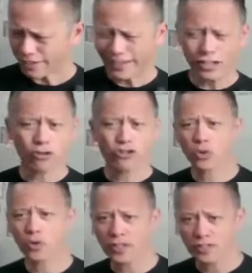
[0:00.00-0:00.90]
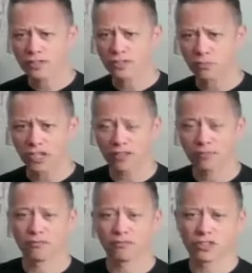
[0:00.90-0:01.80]
And our joints
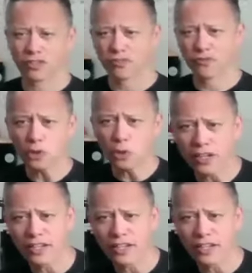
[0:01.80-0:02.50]
become, the fluid